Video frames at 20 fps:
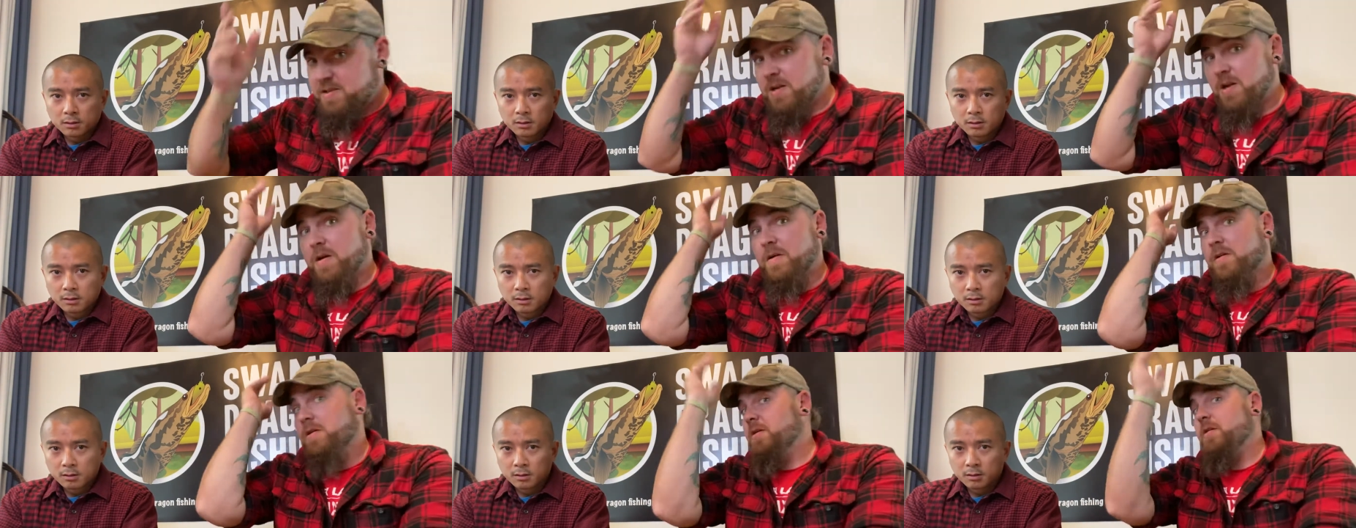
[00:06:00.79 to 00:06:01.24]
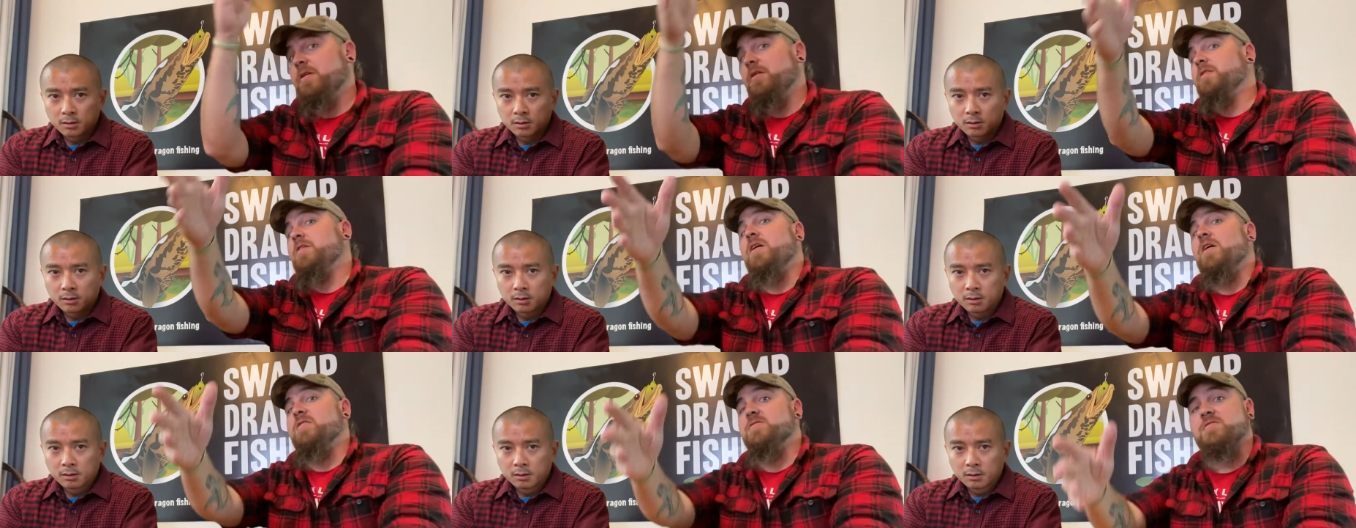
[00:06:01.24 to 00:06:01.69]
Speaker 1: you know, clear
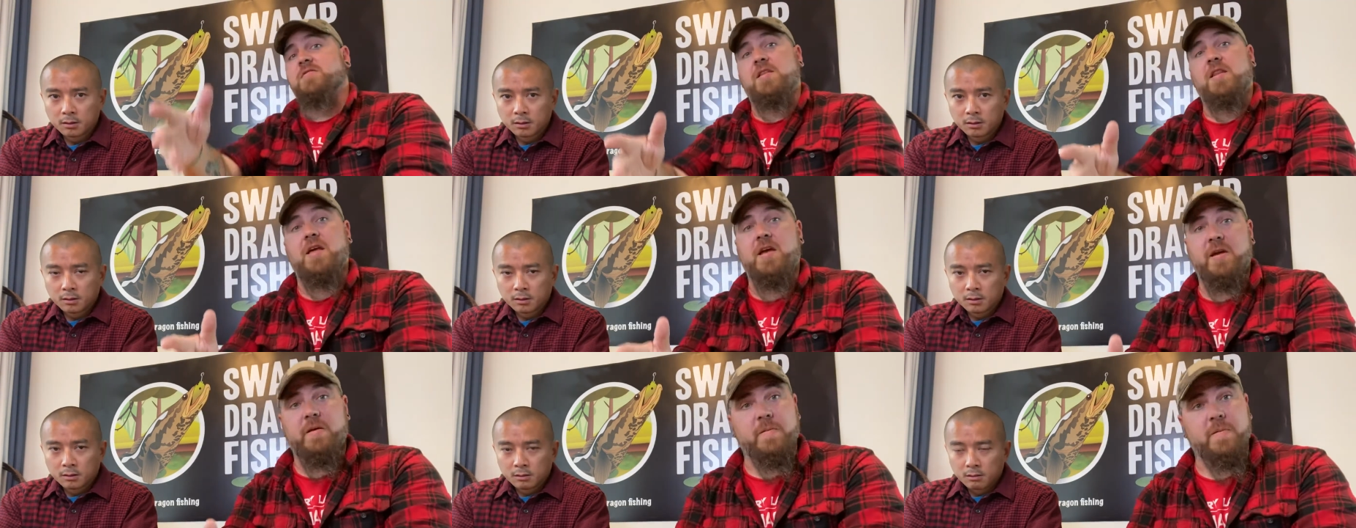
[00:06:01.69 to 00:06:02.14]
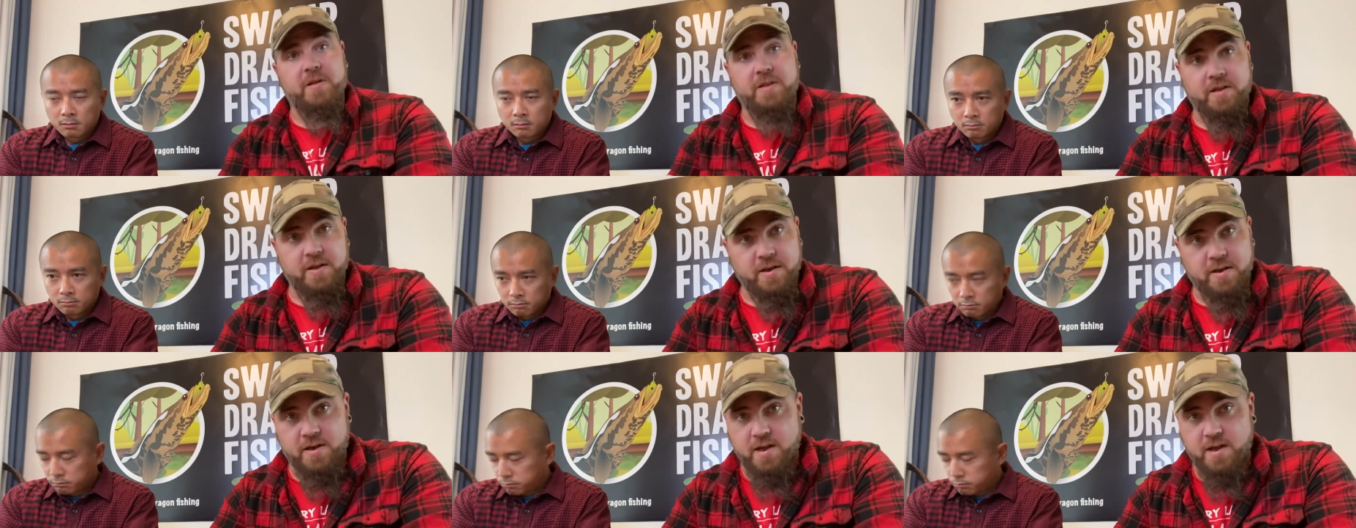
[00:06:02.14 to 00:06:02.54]
across the lake with it